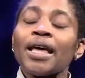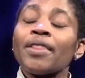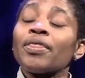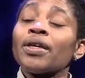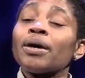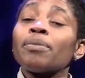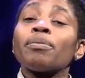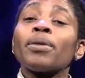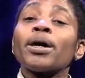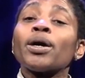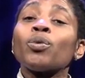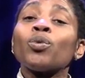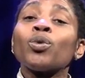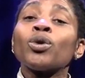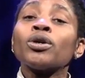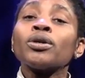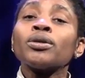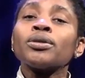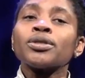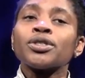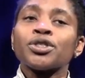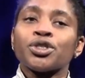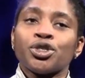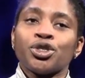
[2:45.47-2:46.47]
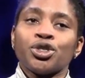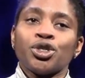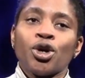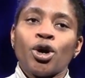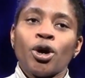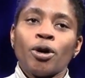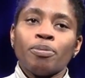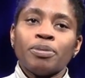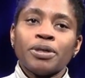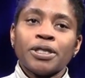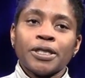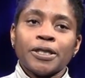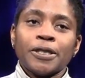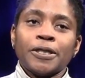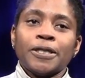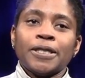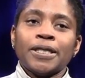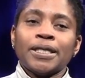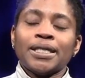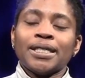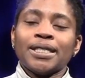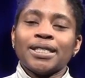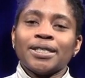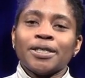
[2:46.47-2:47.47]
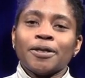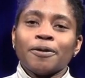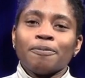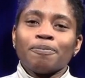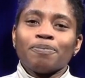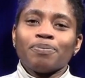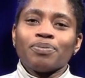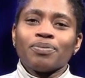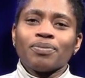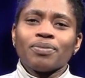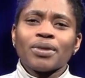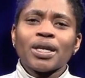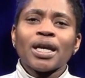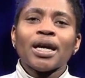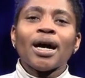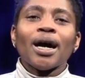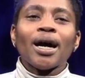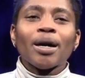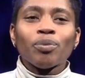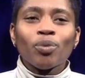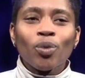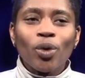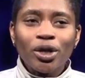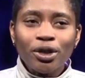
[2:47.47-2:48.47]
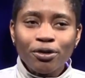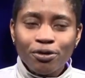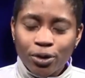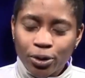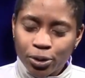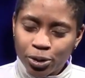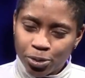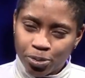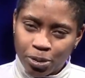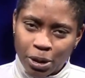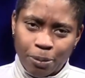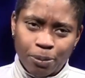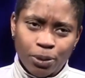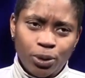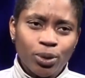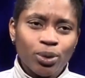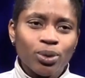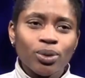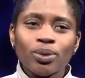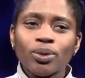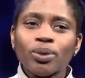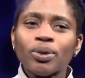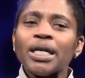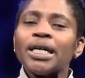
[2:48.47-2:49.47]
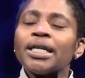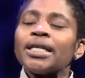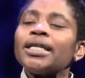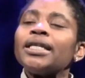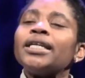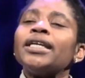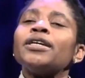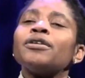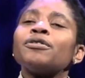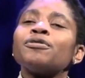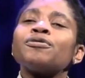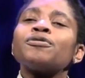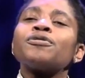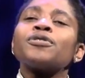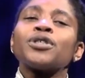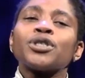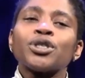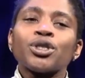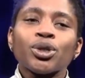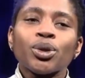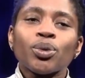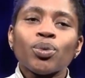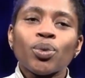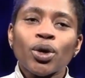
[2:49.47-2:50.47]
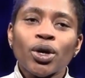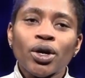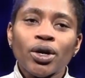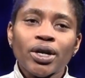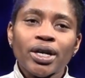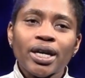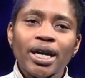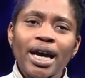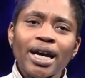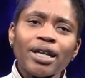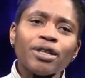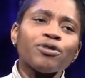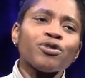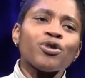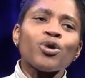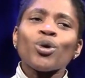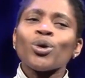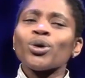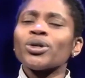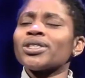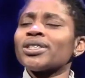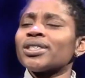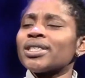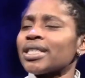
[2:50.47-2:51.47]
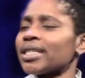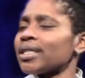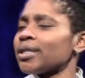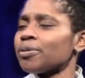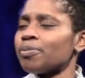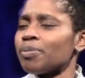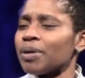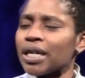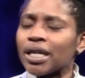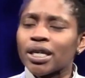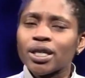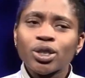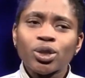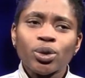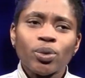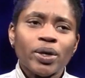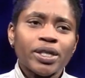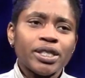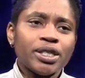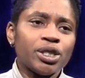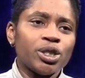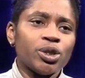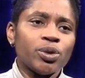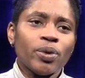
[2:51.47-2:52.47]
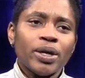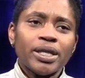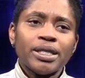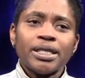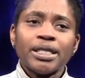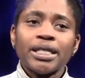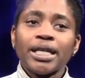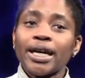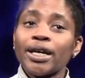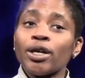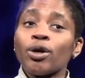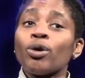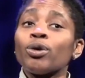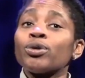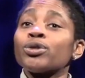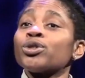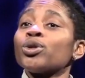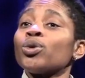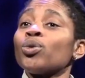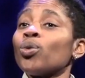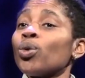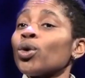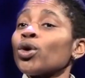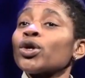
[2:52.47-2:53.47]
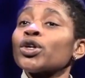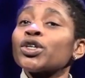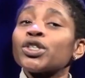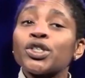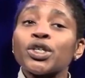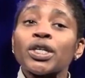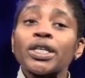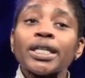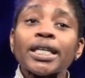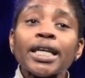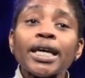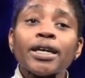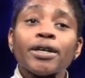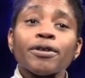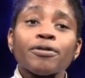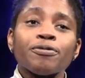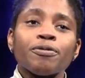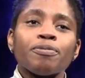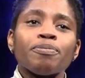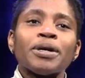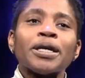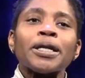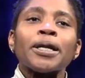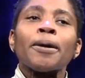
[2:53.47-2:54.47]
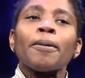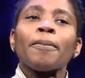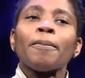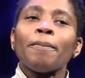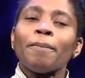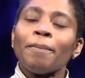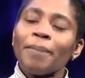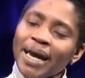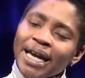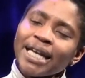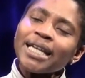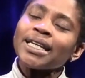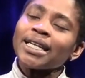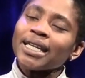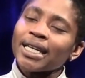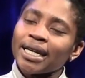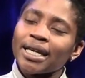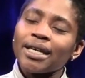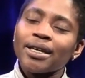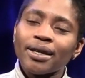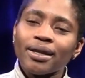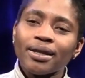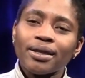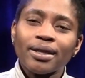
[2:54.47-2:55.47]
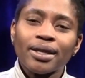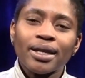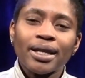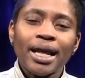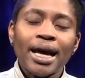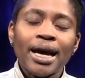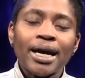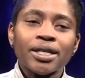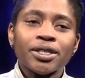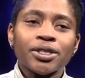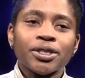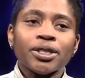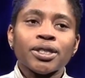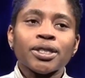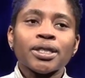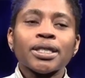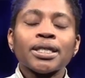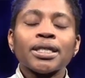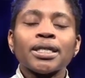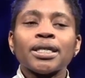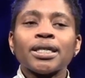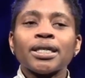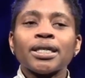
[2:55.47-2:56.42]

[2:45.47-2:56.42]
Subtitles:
And then my world stopped. I'm one of those people who live to work. And of course, this being 2020, I also work to live, but mainly the latter.